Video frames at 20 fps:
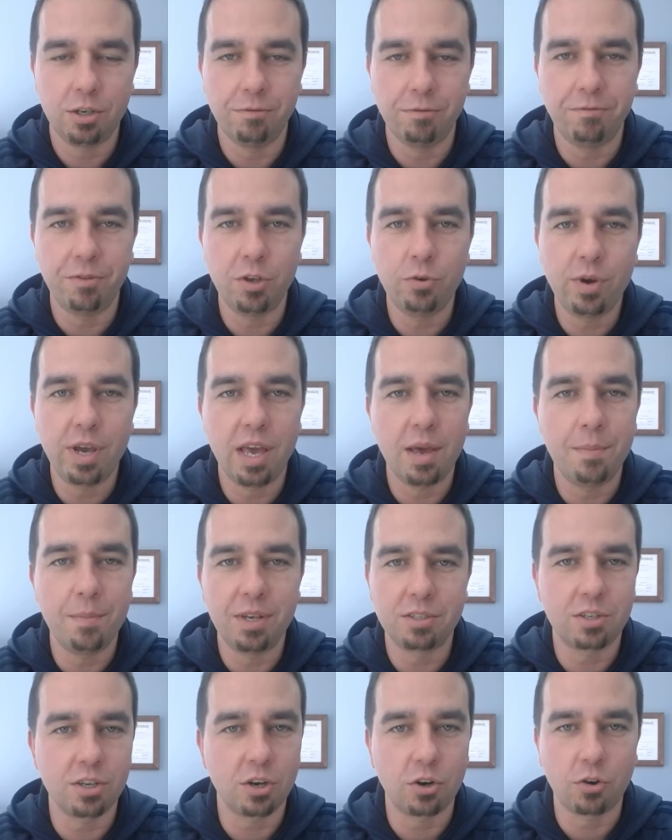to view him
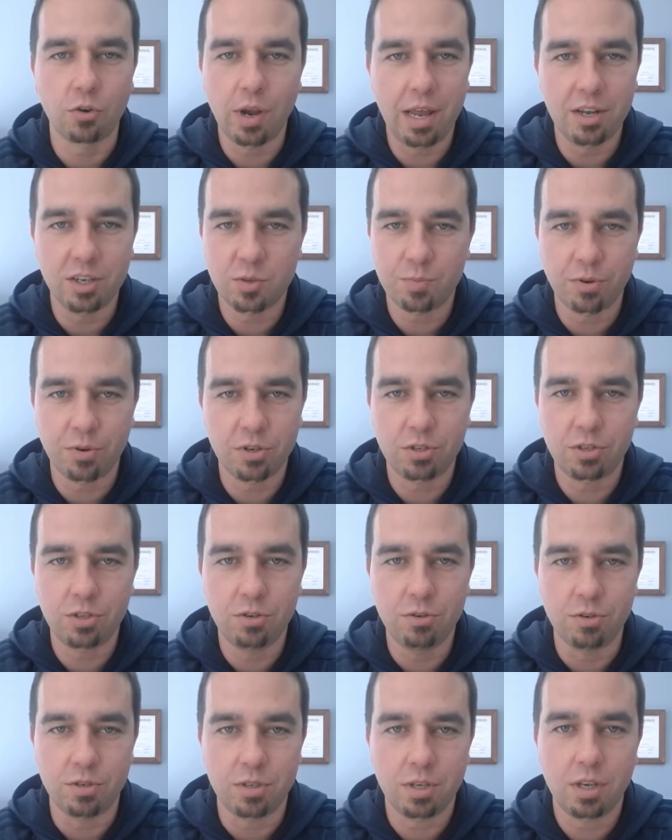as the greatest
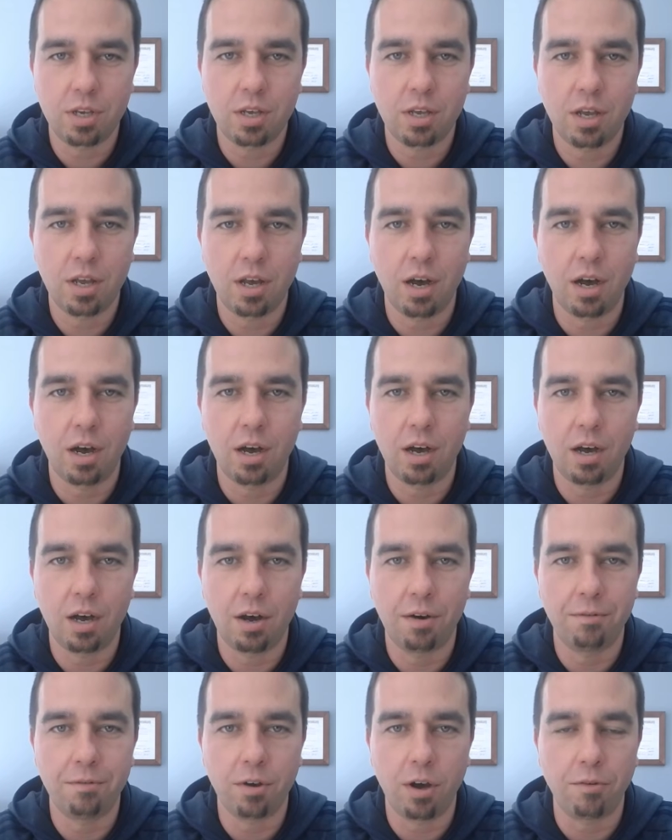pursuit
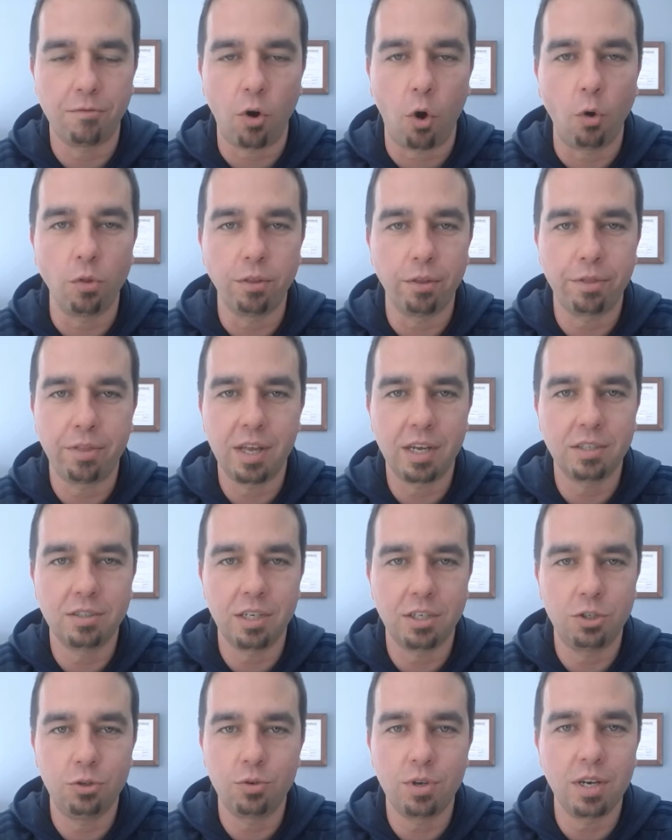of all the things
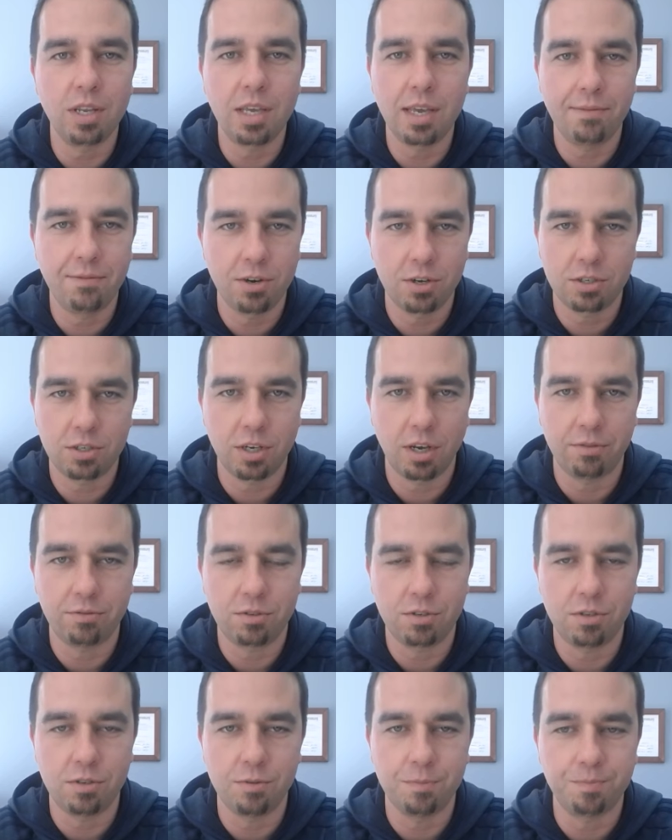that you could give
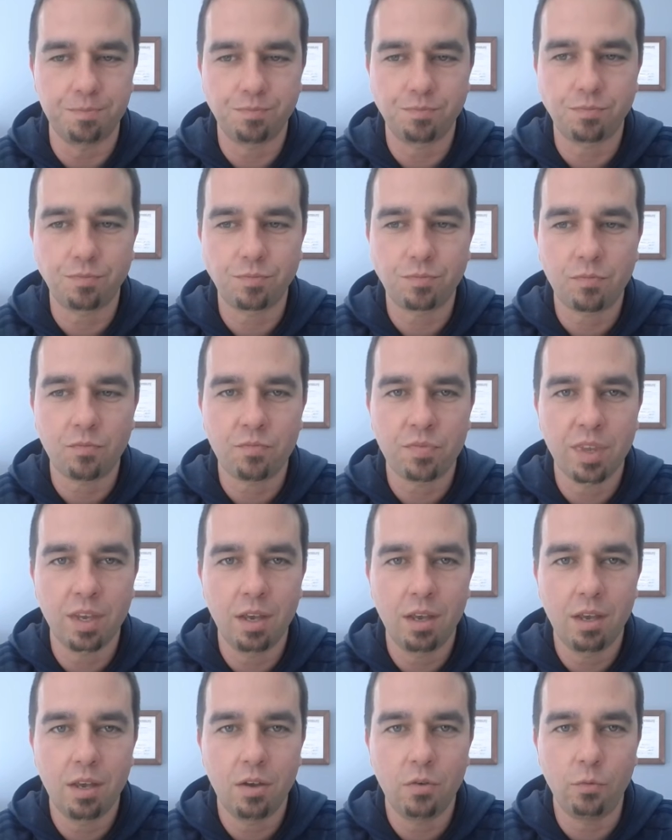yourself to.
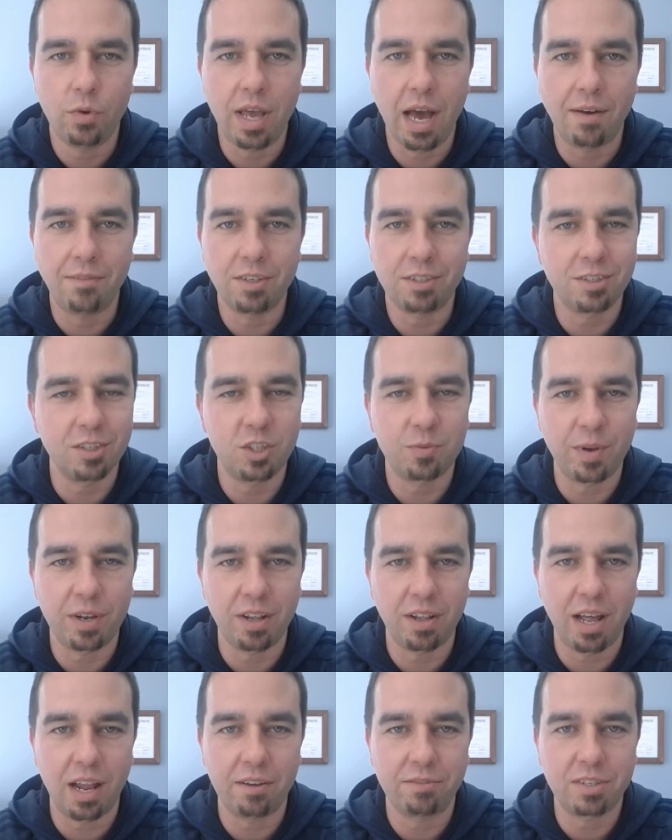We obviously
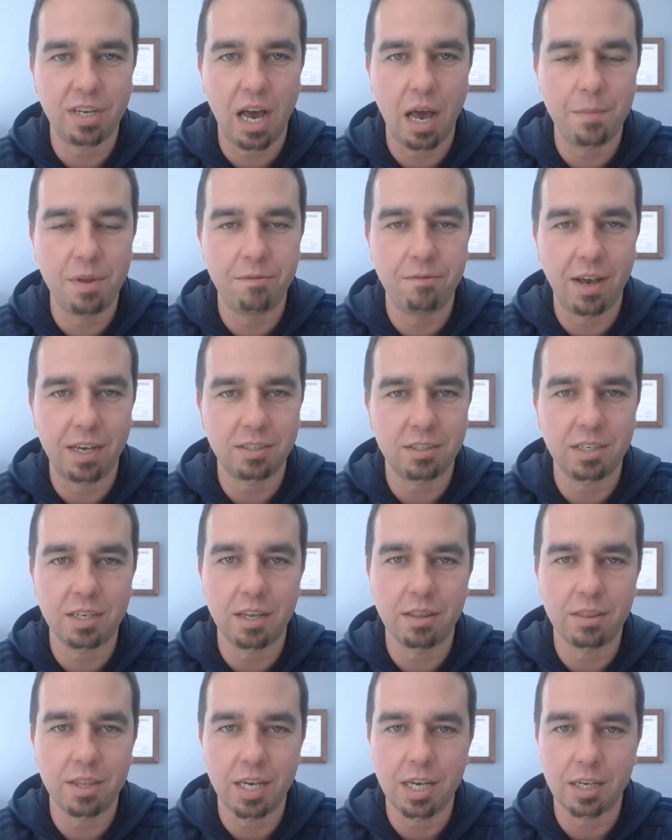spend a lot of time
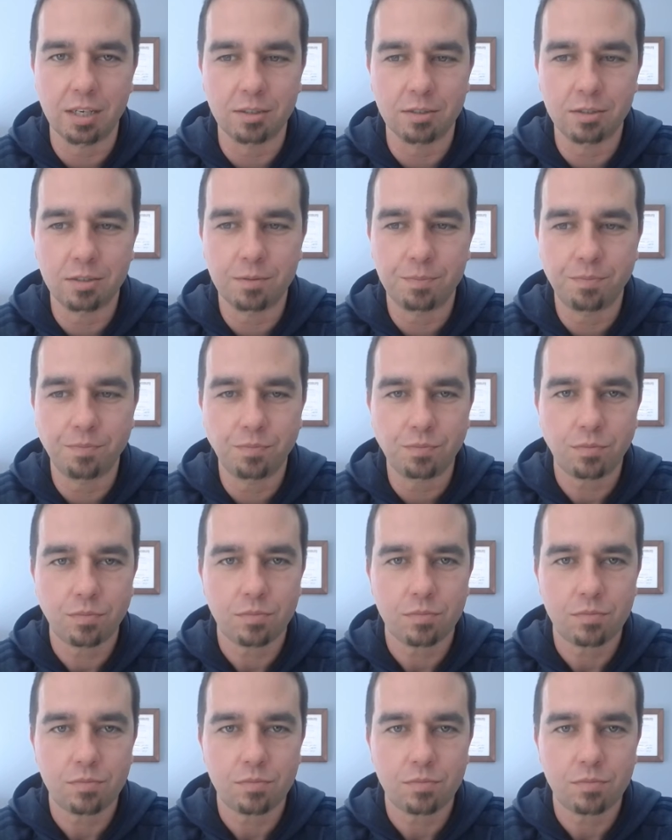investing in things,